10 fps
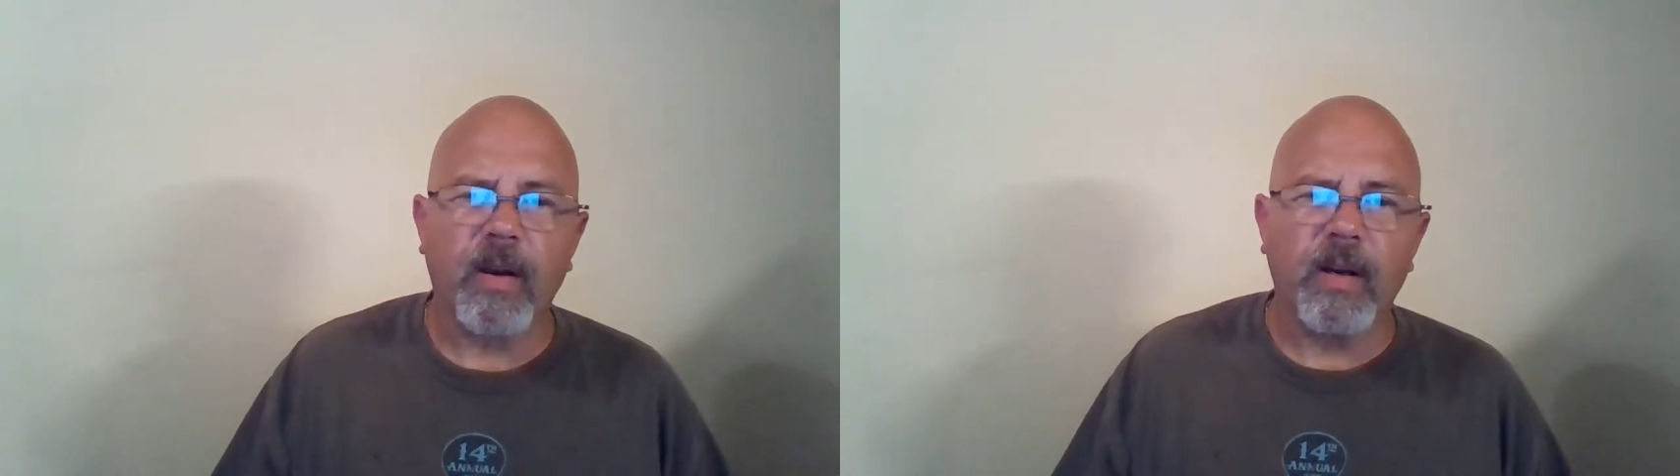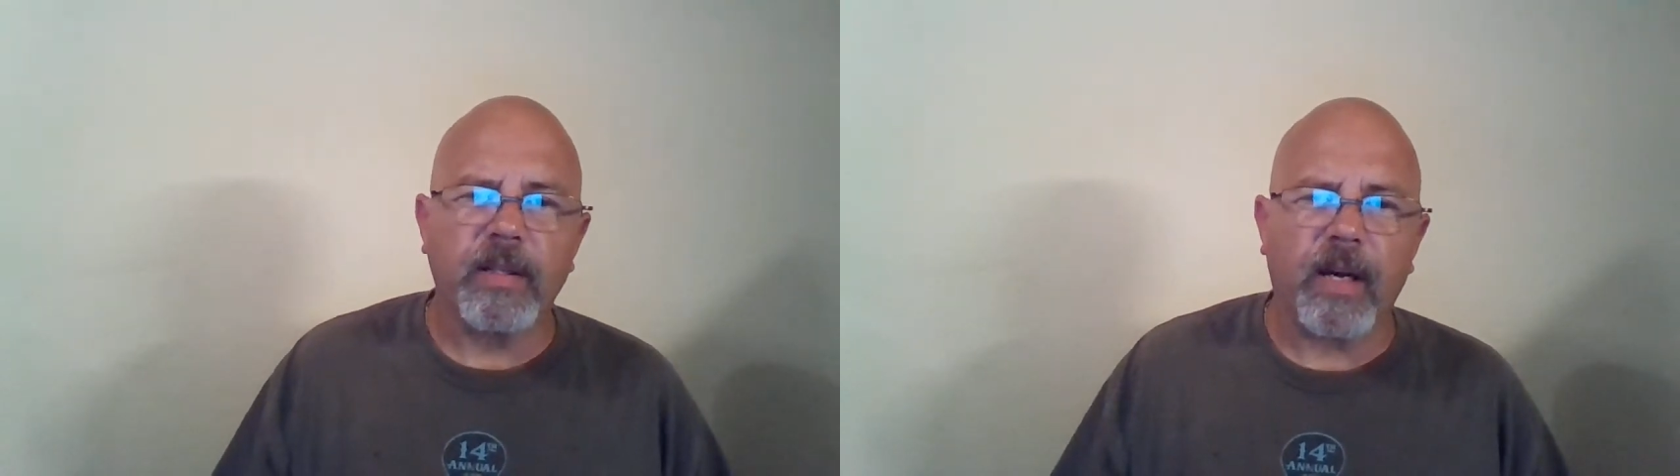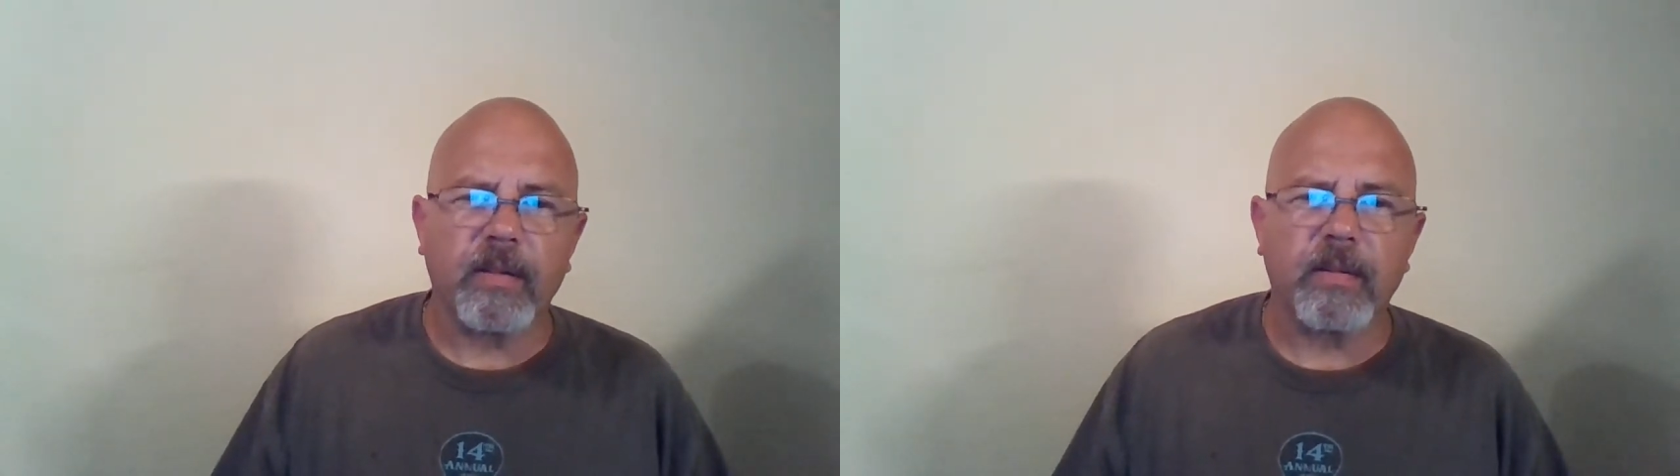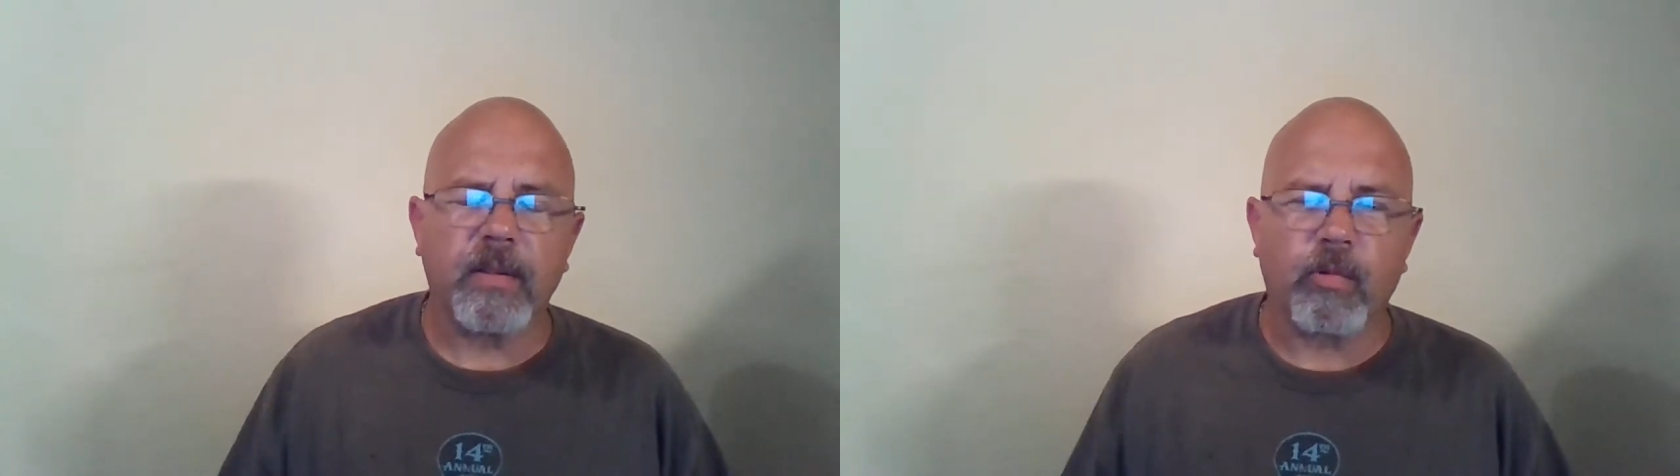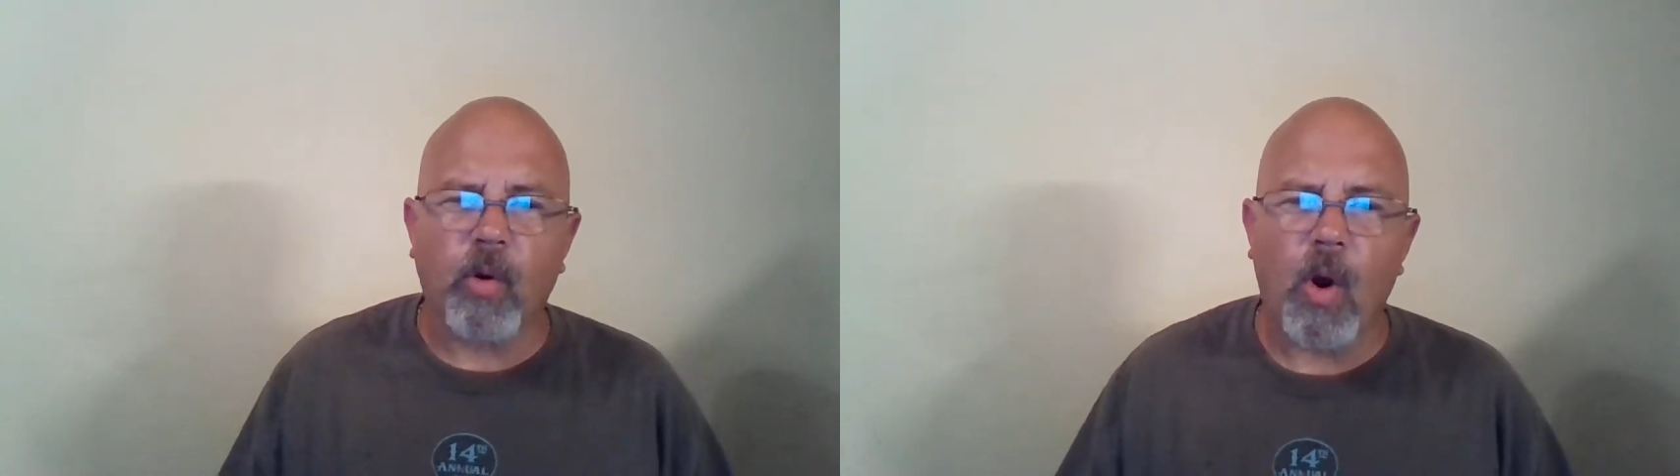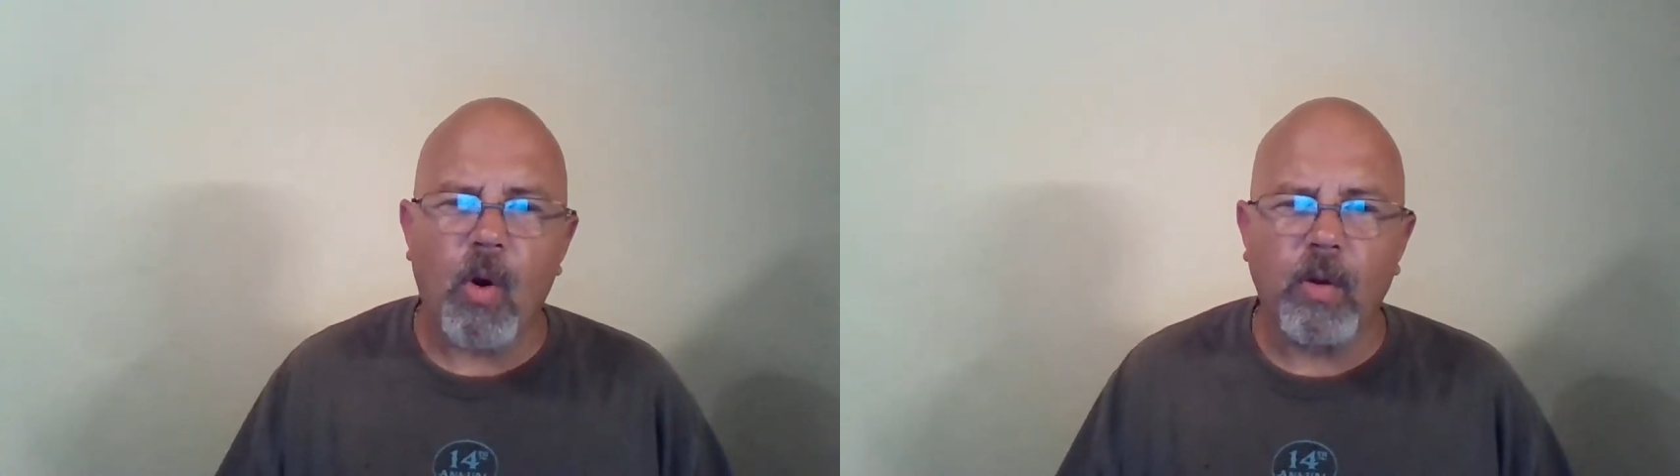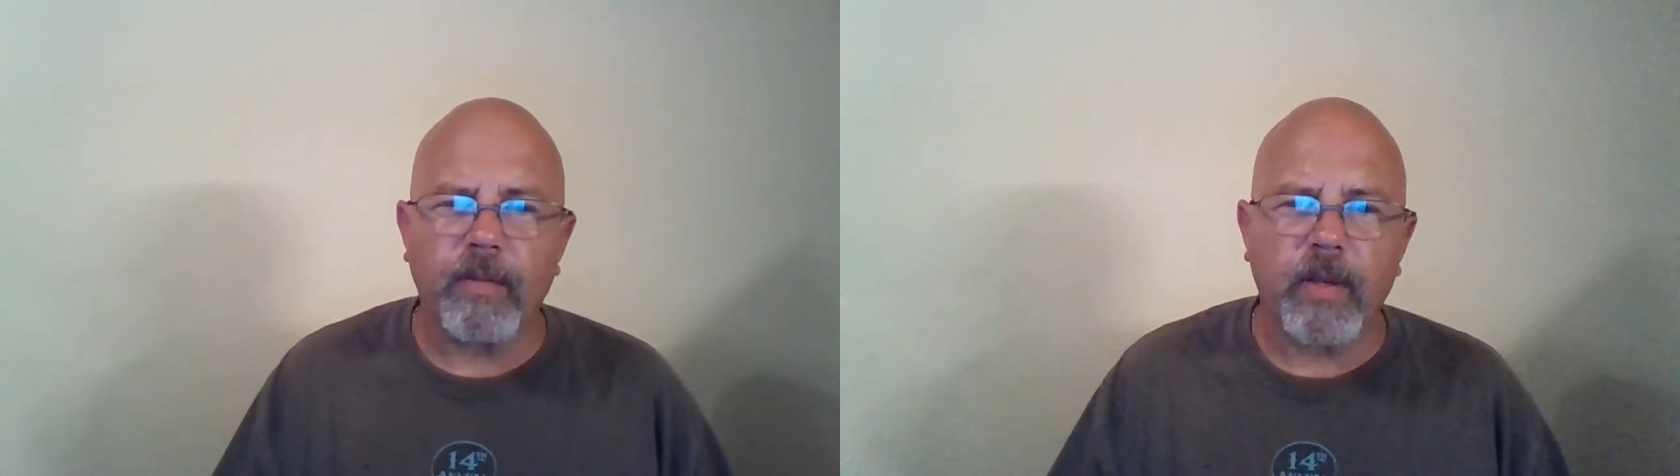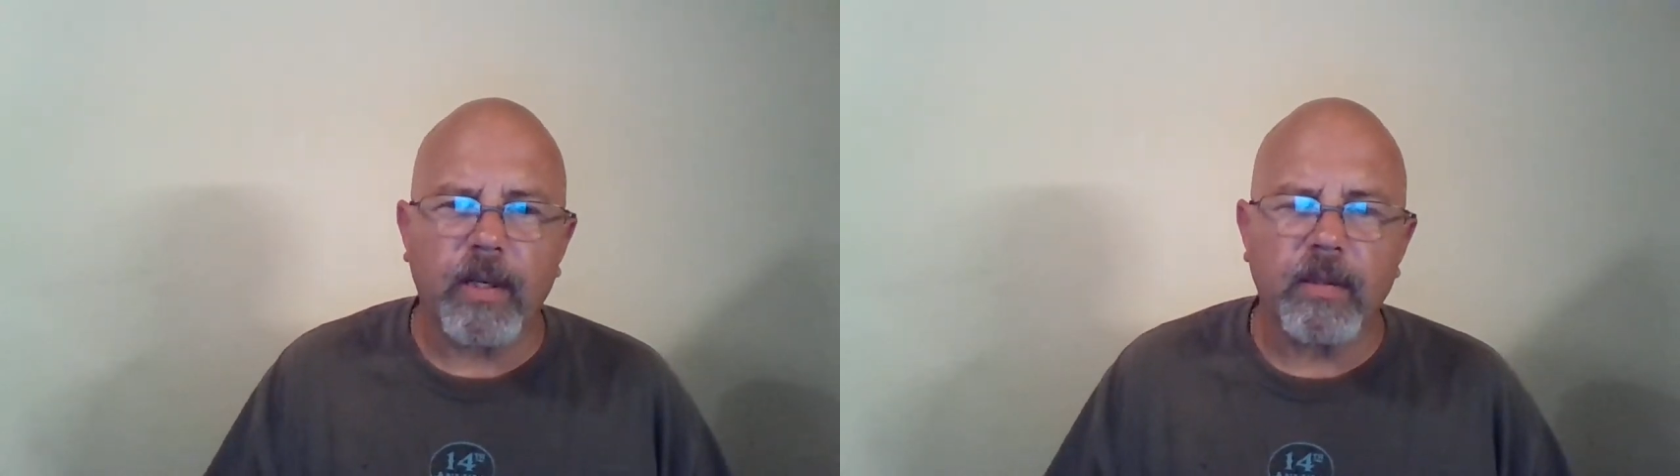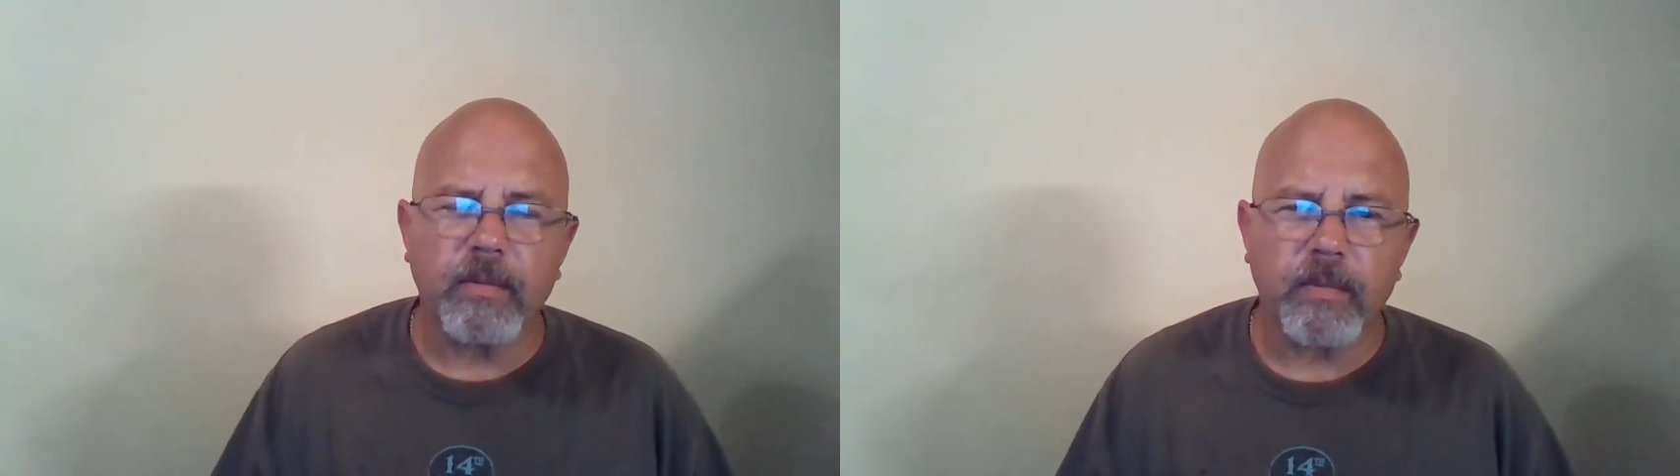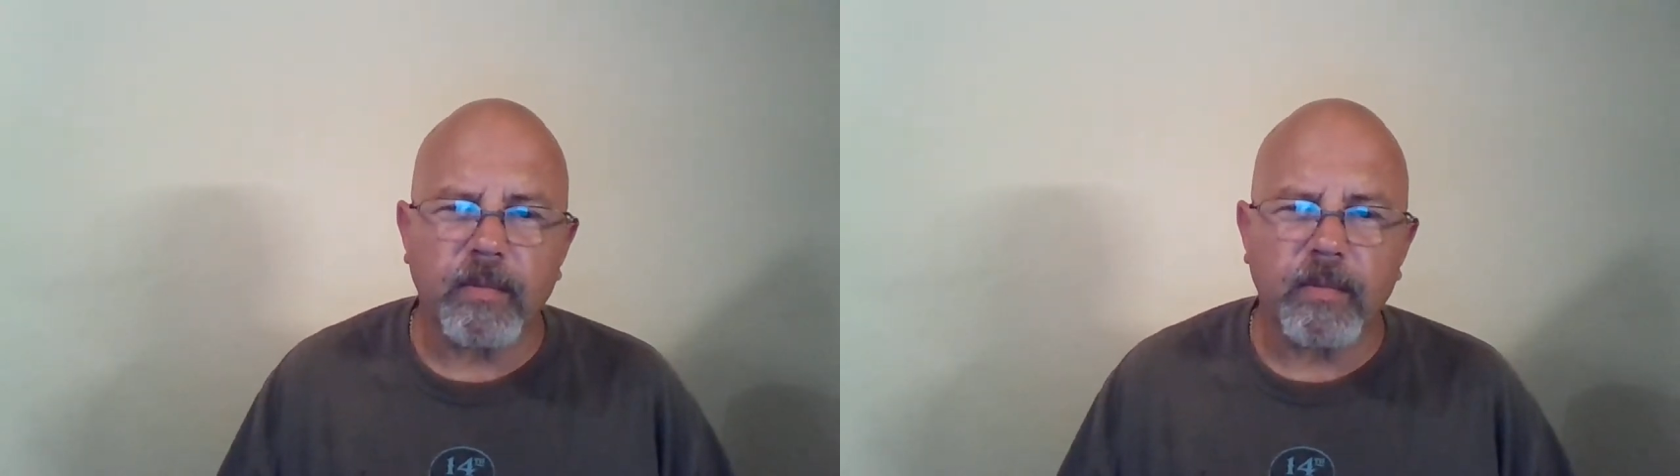Now, the role of the